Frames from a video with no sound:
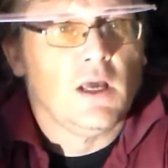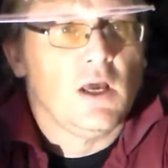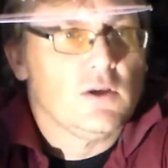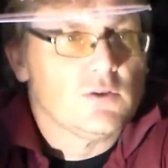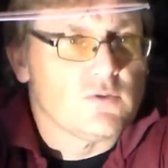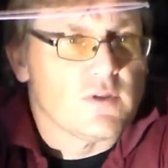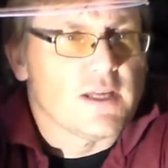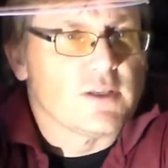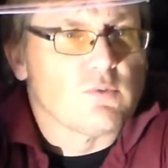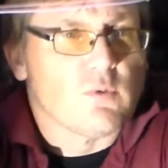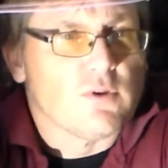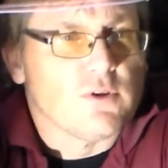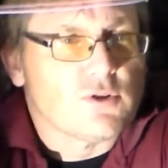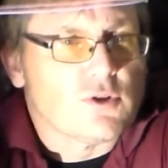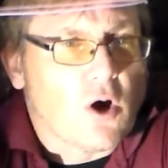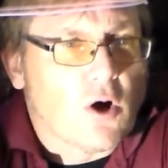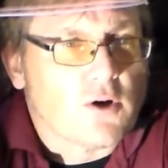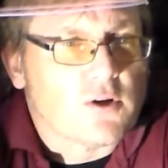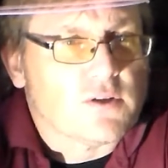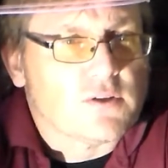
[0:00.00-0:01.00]
So that's where the
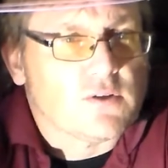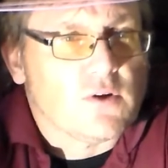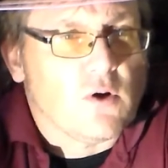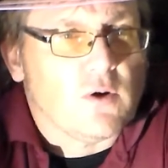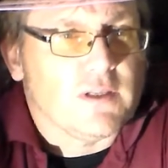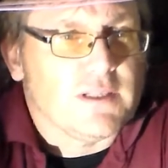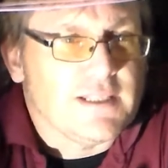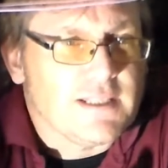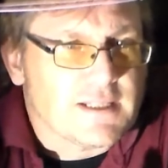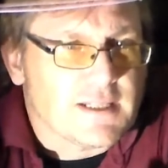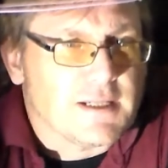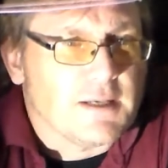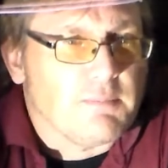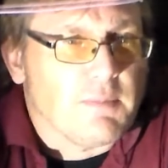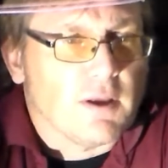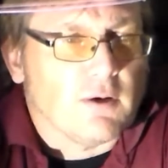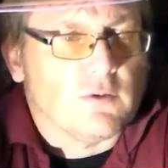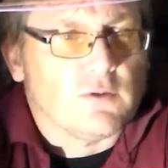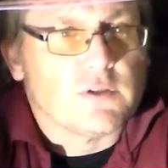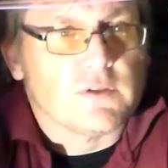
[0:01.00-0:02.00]
charges go, at least in a
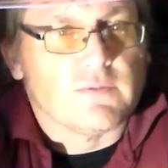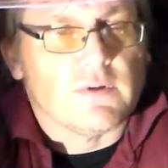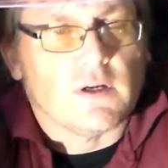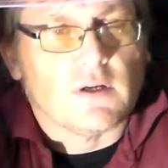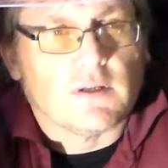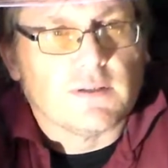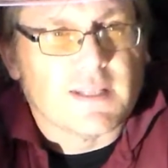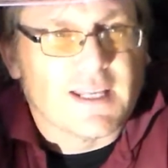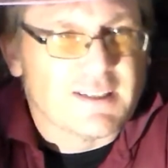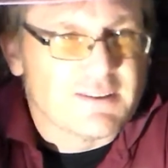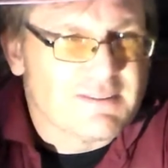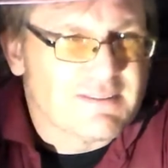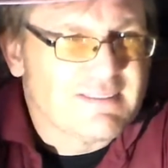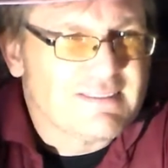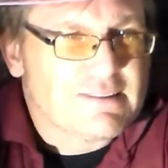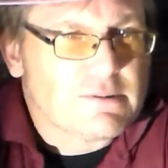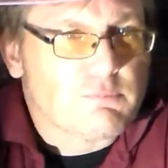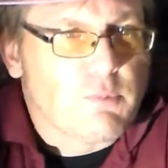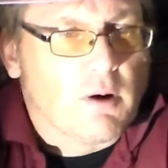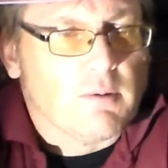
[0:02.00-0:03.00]
metal sphere, and
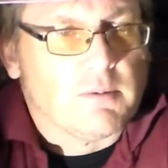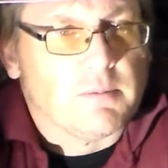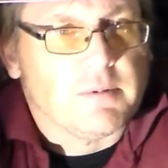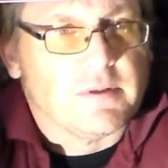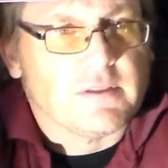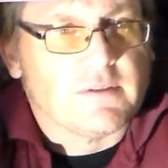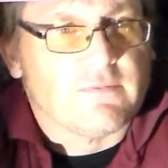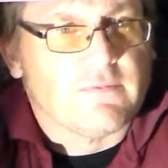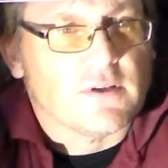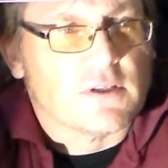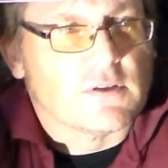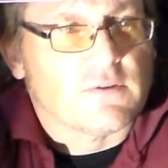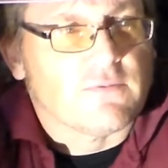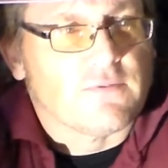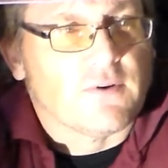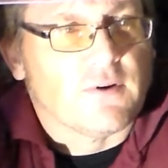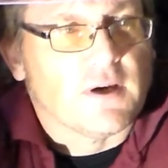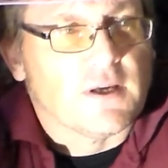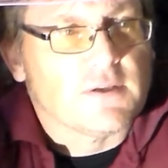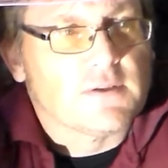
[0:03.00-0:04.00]
that's probably sufficient
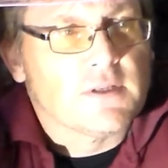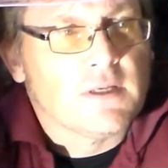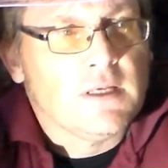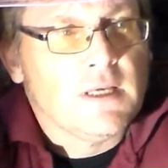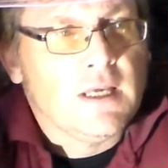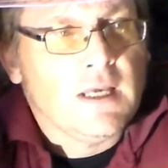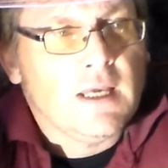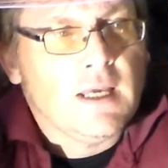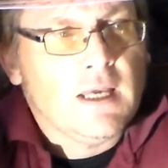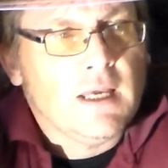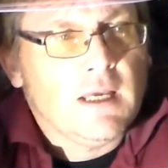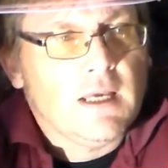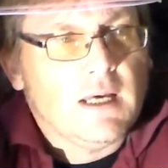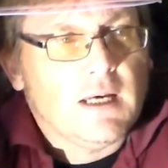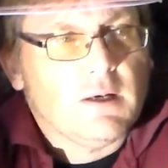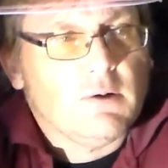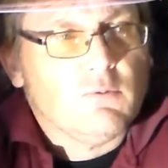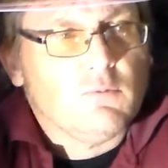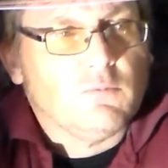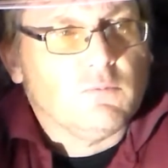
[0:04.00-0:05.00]
for us.
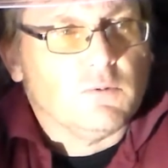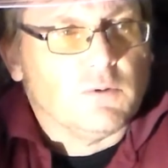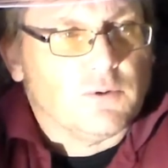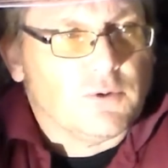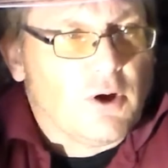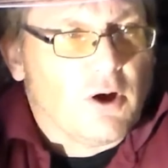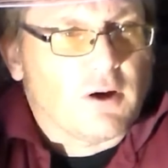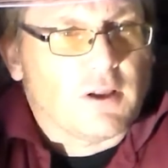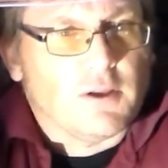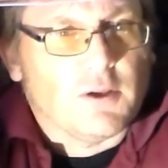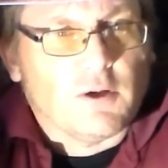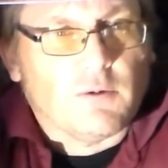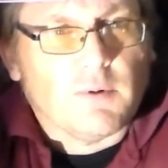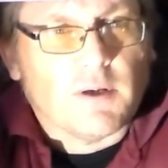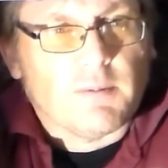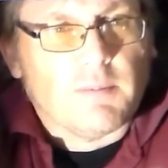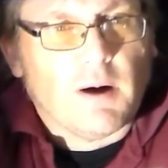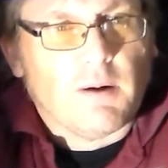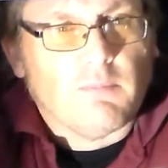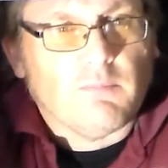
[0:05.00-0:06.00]
We'll talk a little
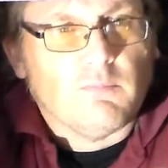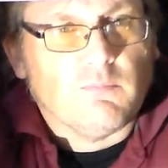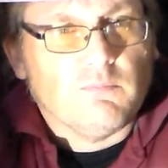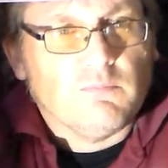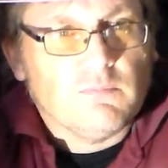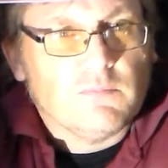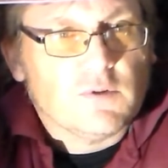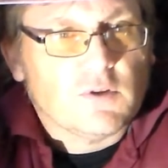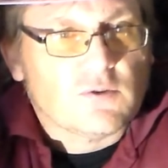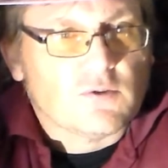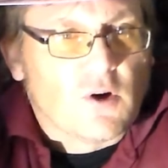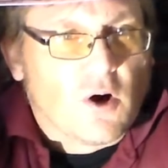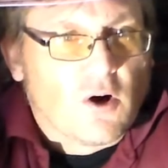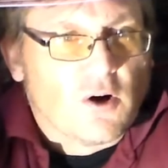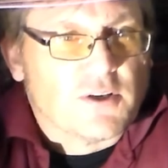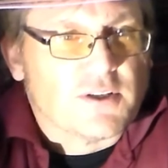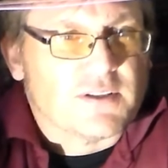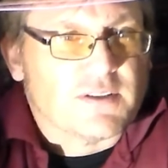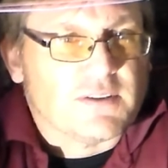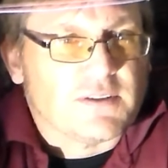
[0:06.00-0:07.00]
bit about
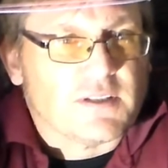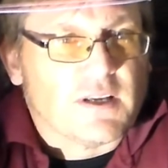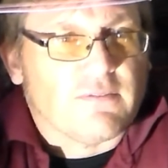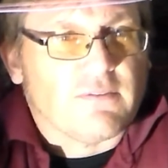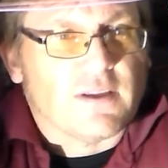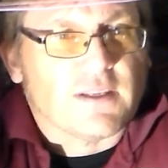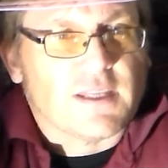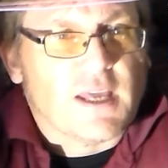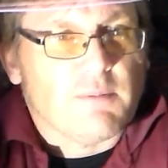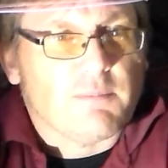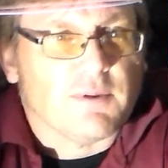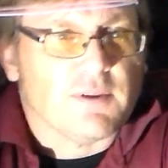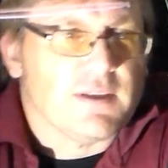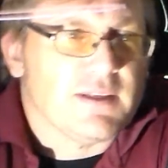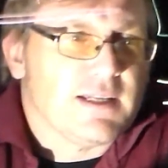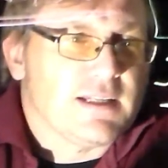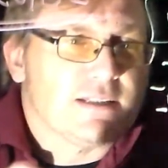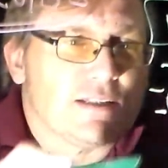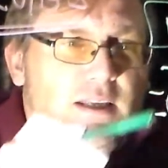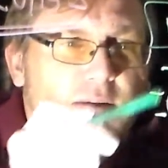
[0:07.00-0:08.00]
charges and stuff like that, but the
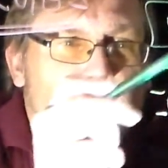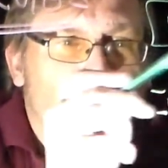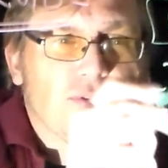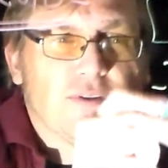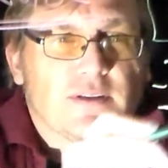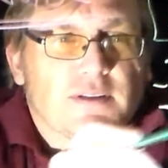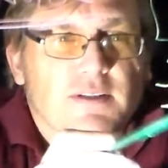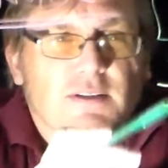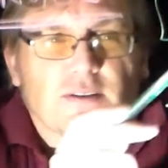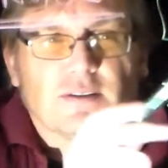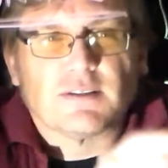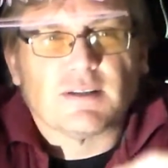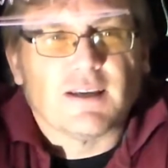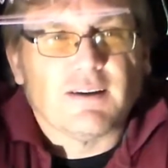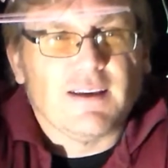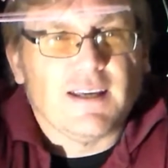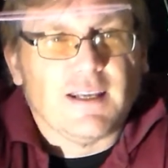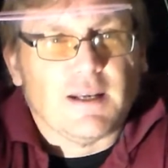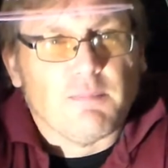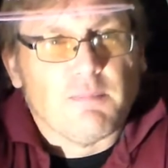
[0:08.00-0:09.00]
nice thing about this is
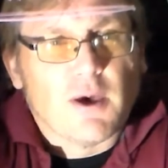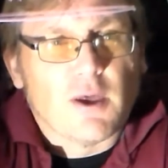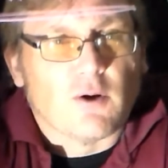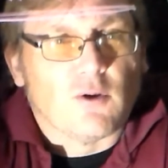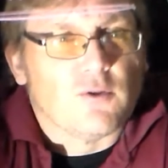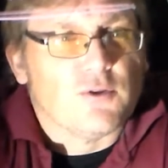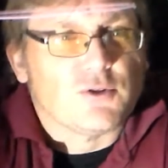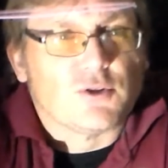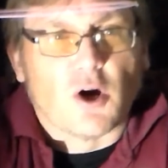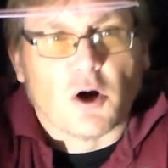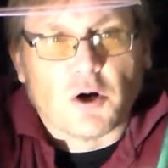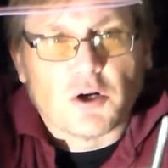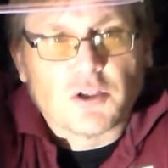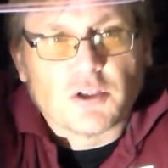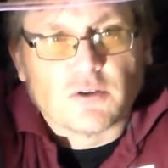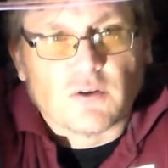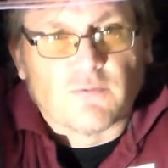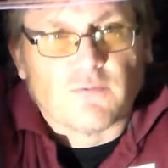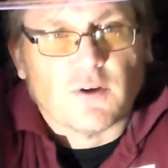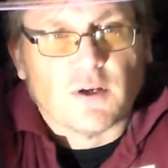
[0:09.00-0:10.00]
in a metal, the
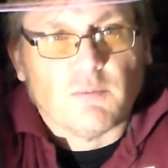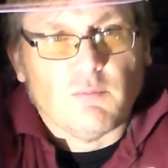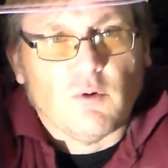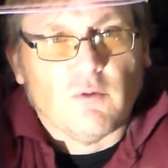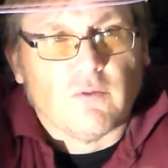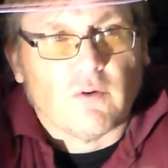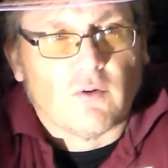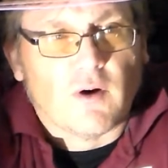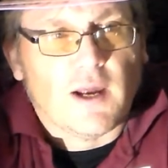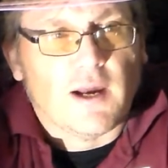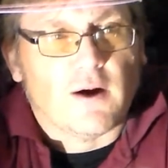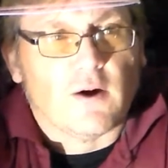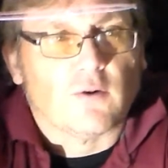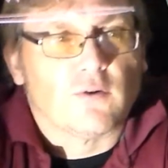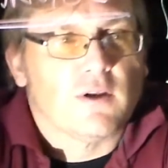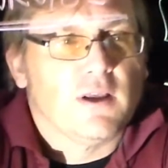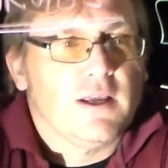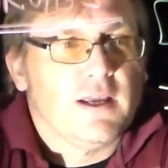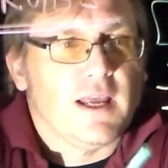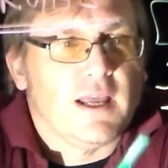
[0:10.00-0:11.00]
charges are free to move
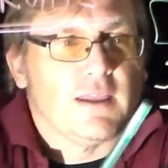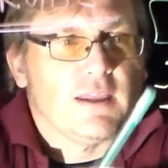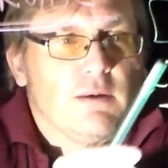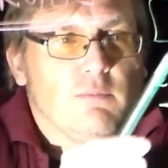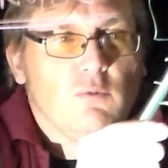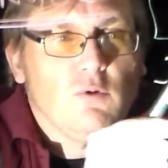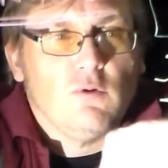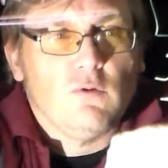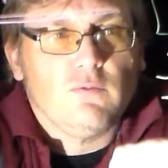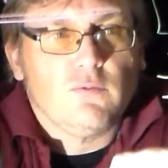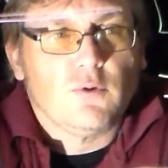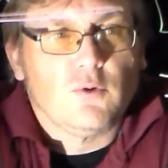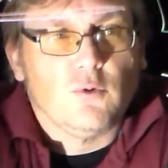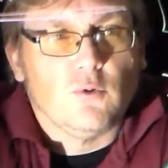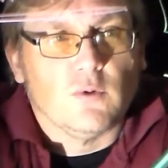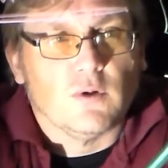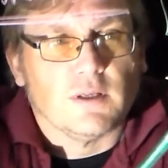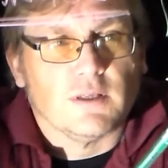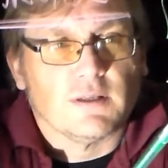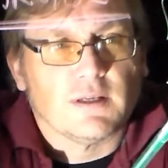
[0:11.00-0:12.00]
around, and they move
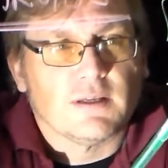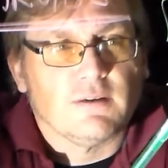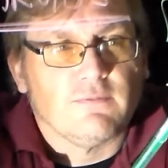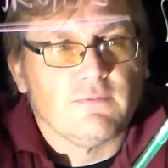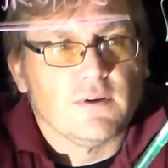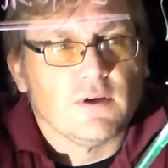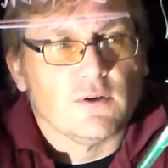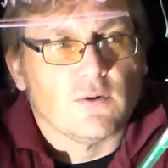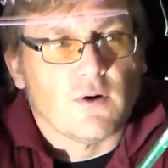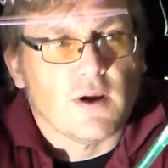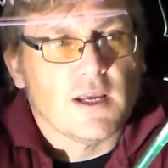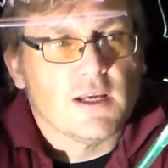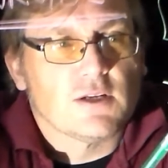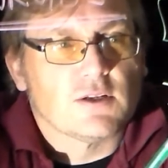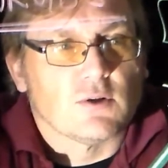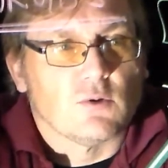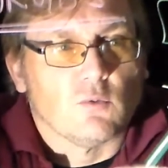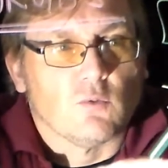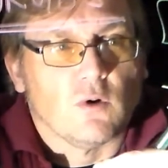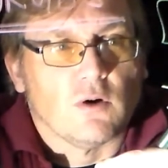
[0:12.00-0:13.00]
to a
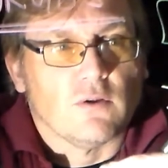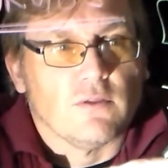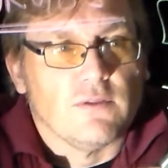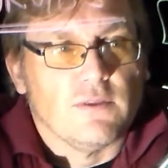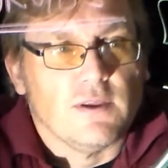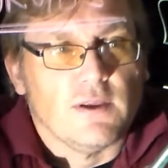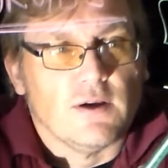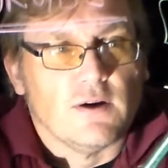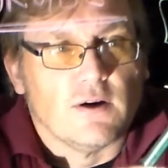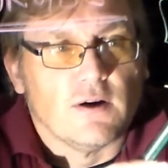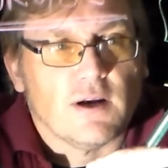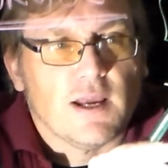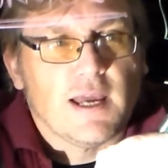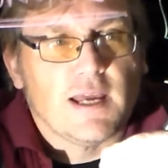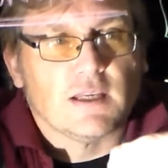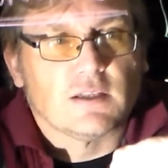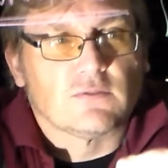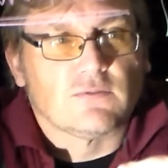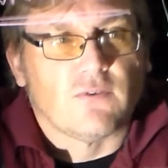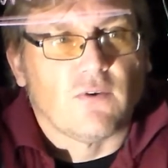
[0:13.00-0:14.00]
configuration where they're
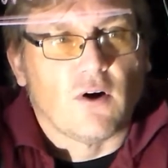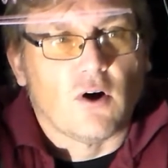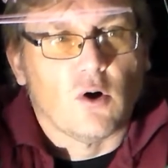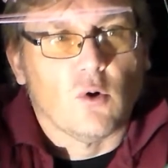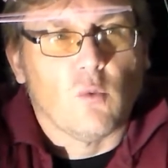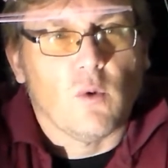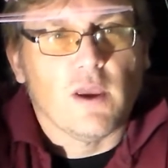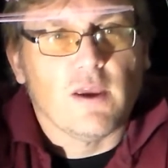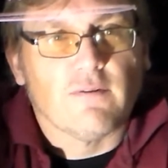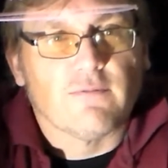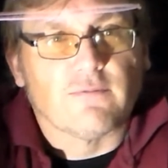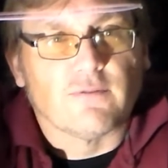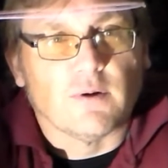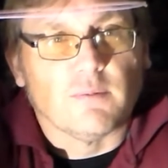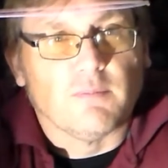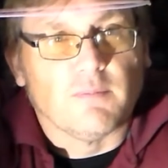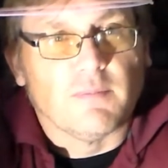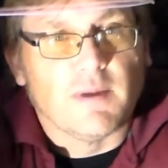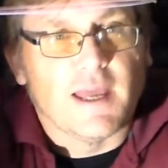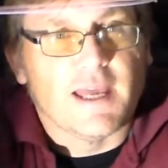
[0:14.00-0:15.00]
as far away
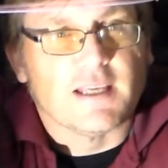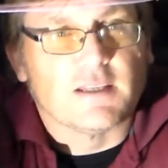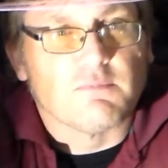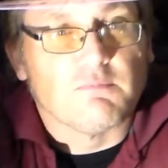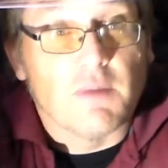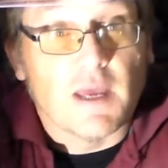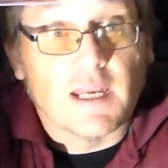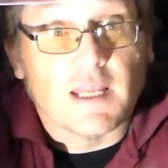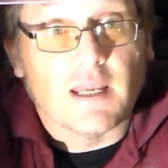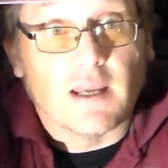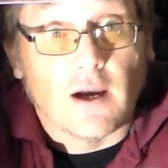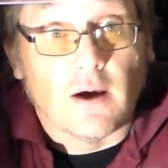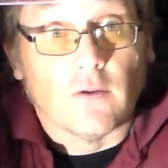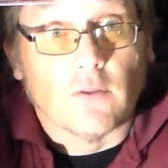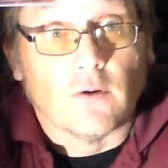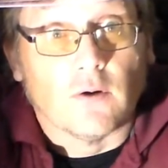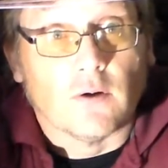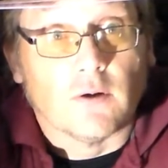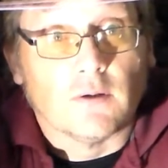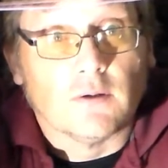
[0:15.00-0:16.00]
from as many
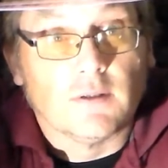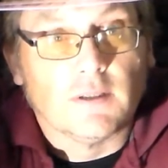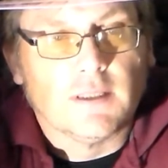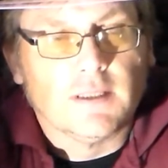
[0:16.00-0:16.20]
other